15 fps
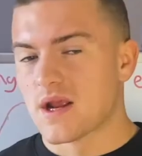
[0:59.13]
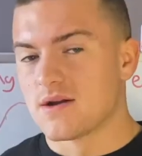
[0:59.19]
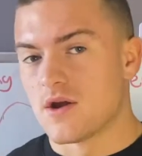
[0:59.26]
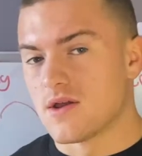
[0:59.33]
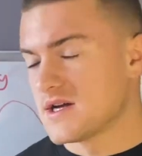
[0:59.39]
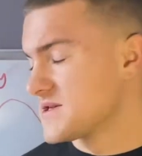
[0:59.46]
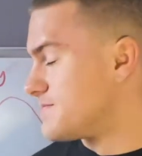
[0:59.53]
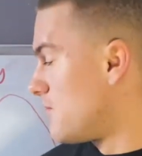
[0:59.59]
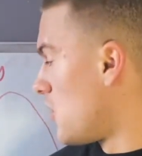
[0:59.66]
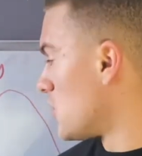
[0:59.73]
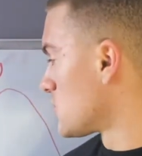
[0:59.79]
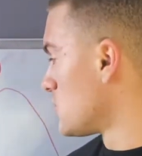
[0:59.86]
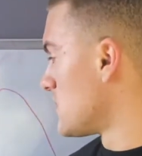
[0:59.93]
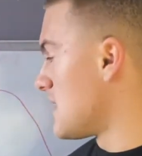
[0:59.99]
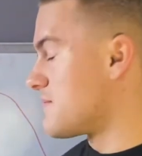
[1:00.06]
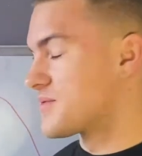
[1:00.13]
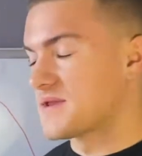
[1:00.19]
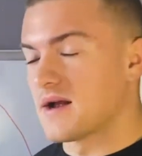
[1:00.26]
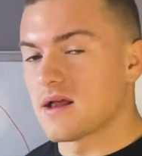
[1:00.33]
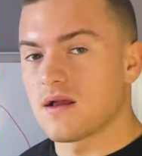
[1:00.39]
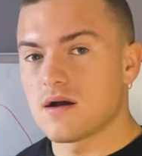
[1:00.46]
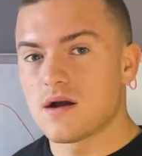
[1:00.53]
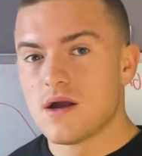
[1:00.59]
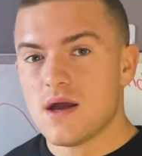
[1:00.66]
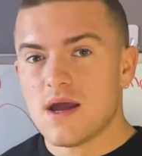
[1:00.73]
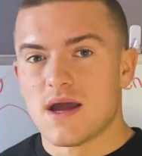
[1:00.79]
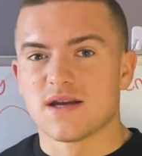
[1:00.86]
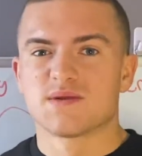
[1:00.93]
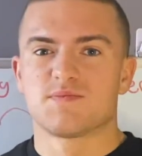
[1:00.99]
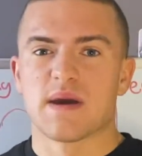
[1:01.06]
Now this model in particular
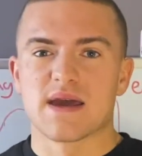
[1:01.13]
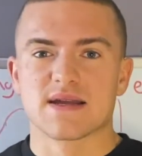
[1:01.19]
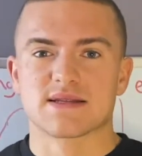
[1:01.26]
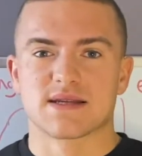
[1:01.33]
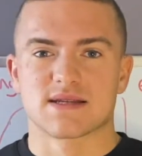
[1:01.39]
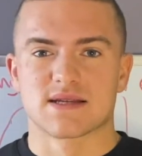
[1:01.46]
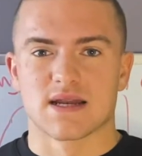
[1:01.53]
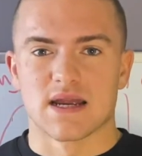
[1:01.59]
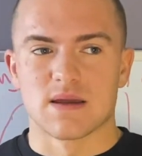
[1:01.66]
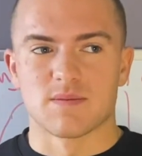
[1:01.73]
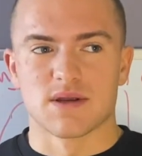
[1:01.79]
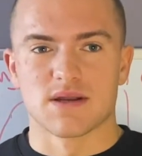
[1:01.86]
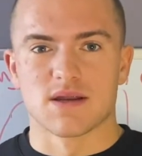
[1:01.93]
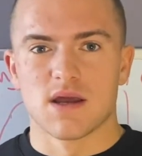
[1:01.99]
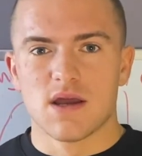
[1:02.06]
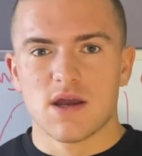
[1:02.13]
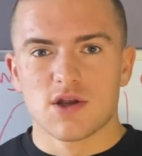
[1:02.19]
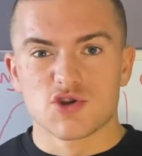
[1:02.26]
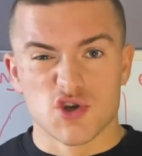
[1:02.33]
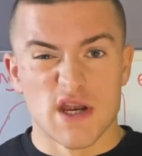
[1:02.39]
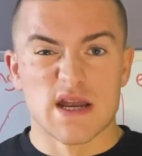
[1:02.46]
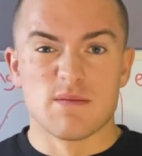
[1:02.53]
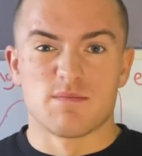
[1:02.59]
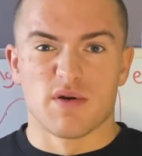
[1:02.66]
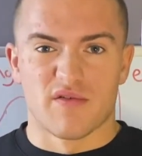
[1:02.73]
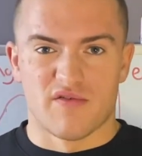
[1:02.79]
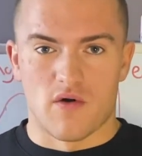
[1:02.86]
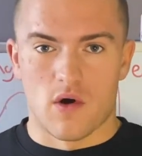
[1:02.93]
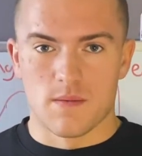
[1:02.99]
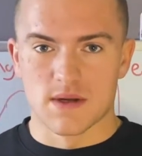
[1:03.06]
is best describing training
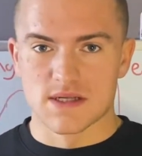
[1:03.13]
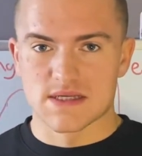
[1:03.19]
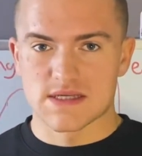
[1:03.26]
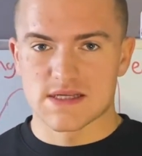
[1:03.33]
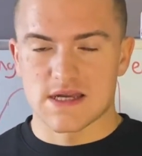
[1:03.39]
performance.